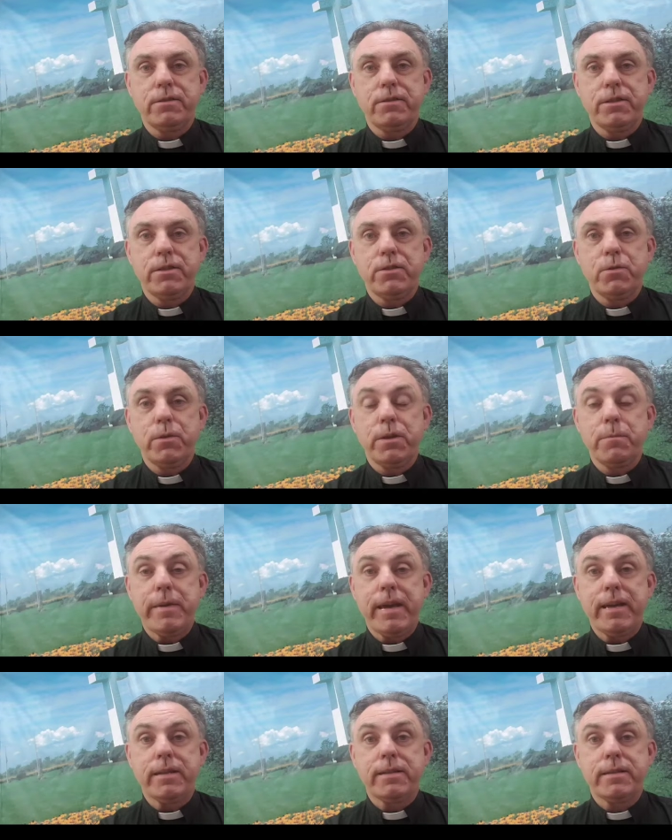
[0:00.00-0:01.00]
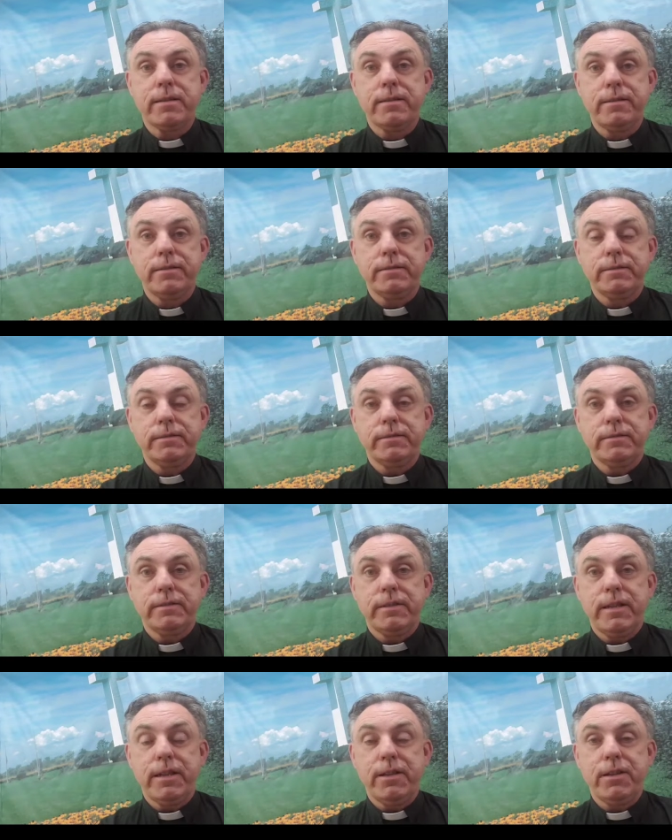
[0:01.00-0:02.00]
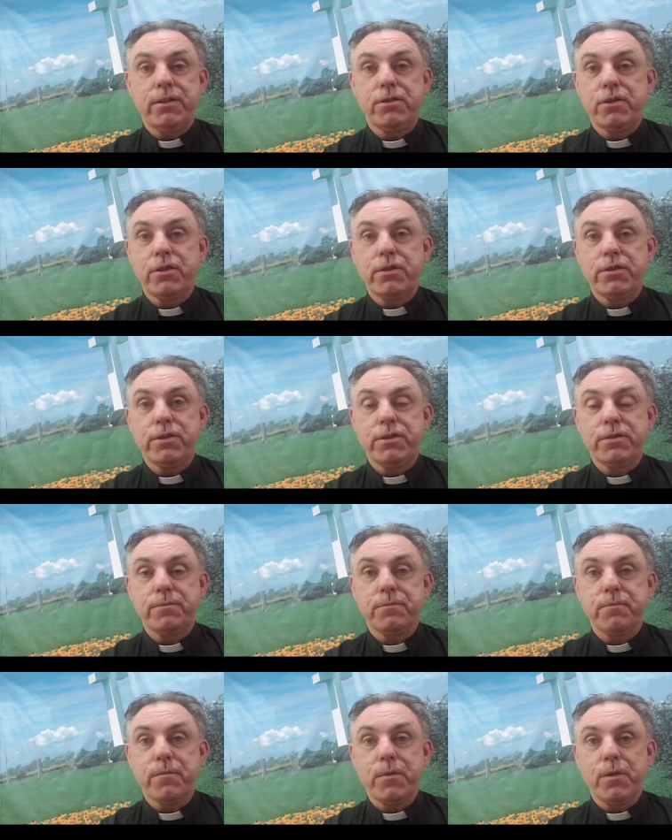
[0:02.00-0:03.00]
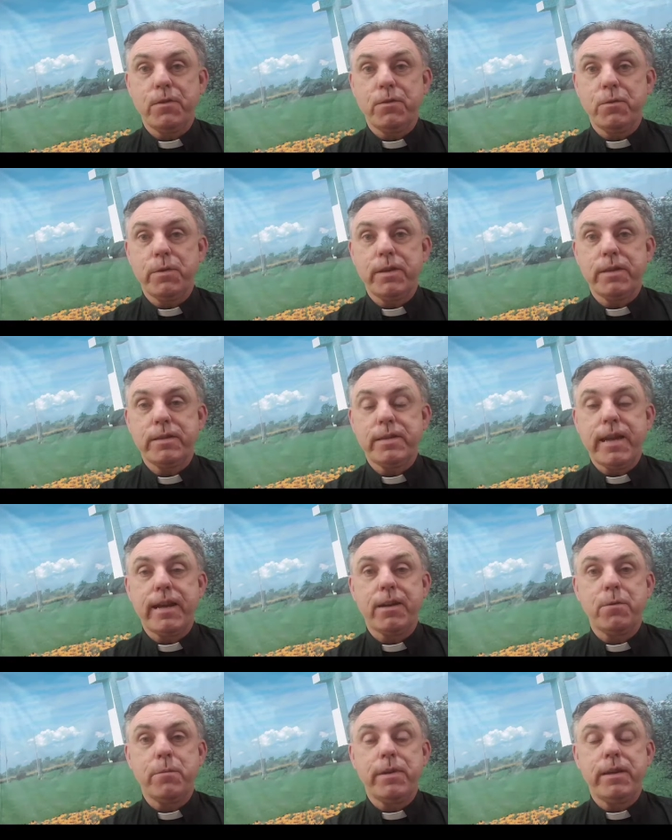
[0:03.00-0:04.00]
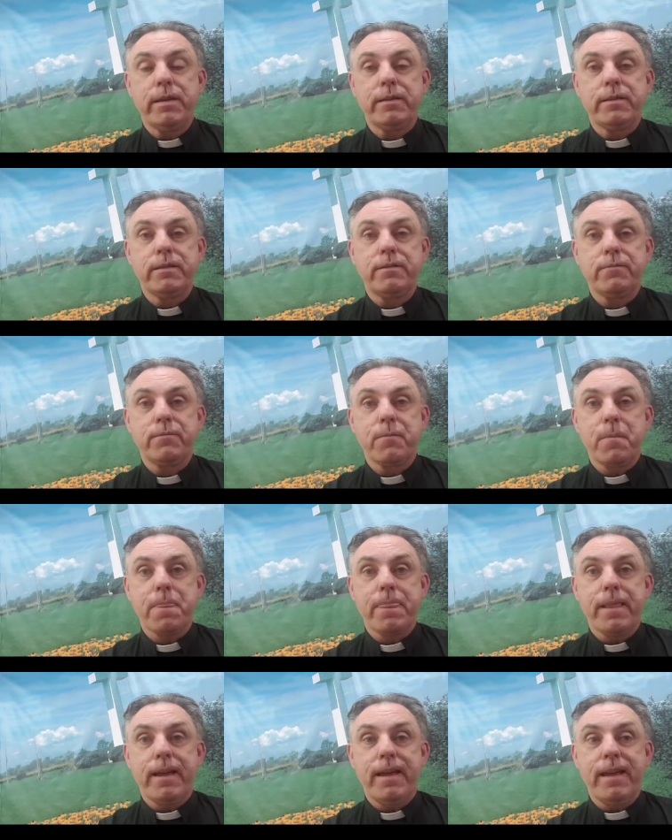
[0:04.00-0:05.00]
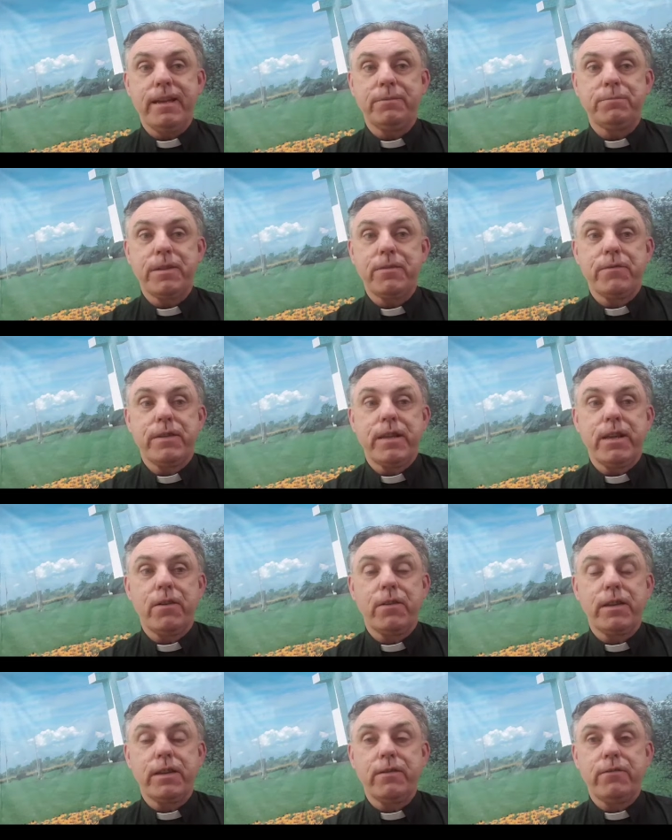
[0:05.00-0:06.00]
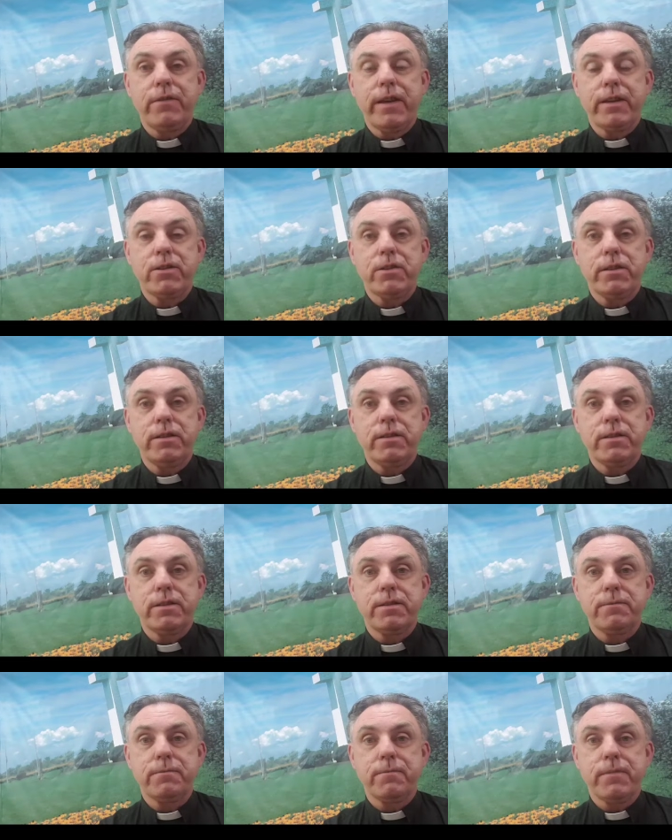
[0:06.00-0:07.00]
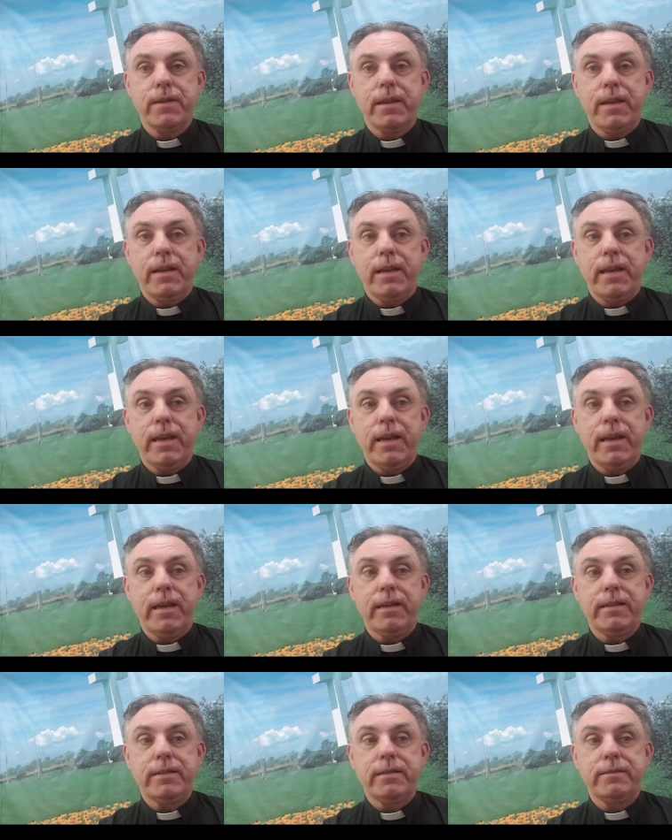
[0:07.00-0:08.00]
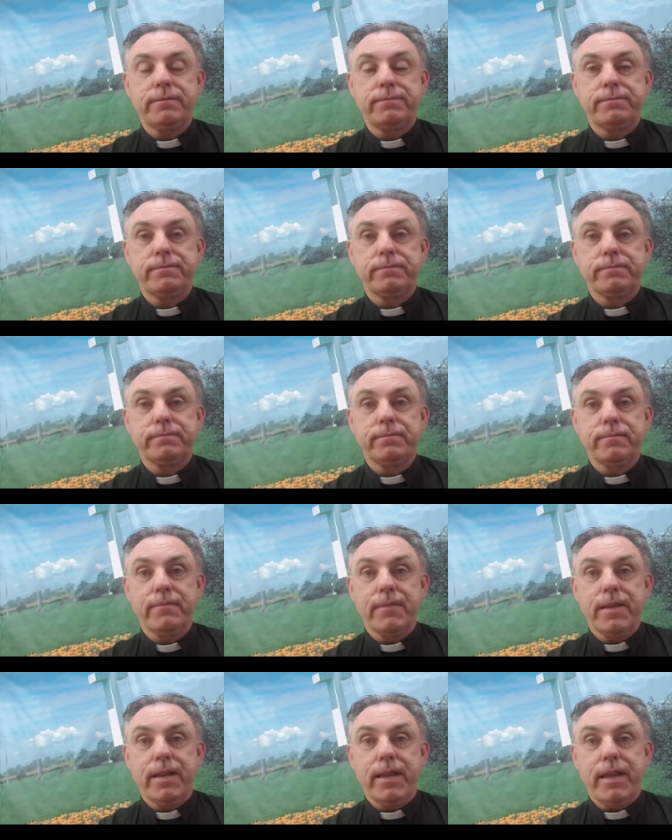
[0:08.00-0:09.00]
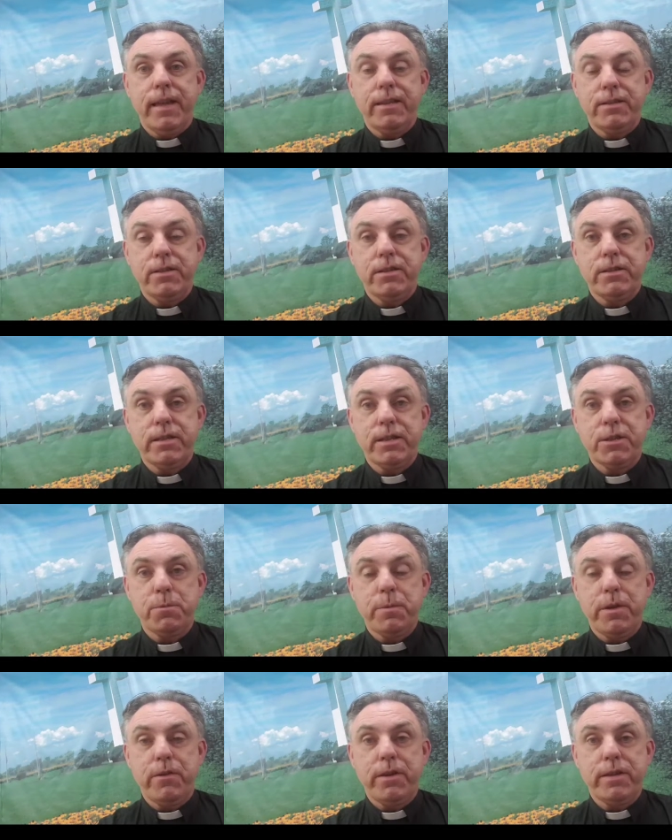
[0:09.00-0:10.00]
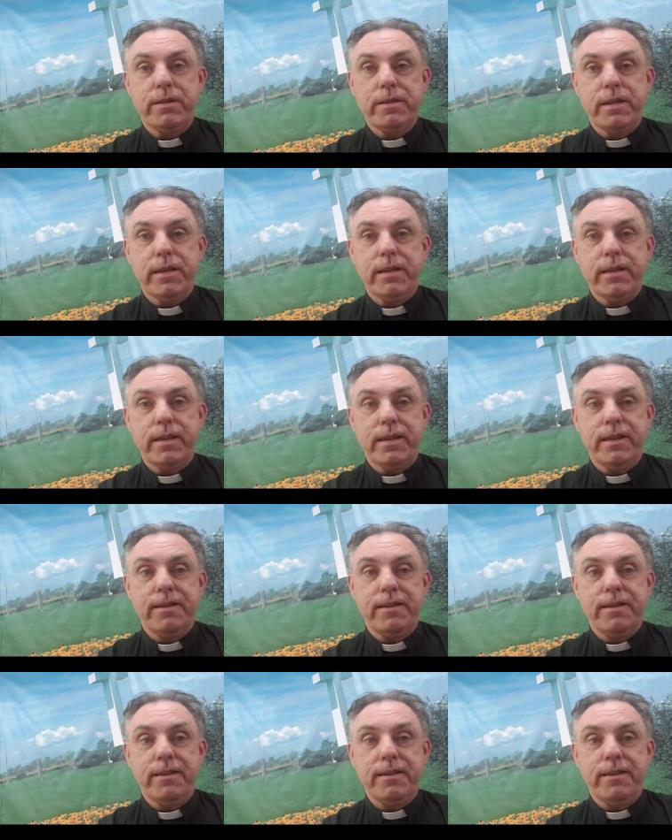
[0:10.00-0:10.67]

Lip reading: just doing Mass in a church, doing a sacrament, even hearing confessions, and just experiencing,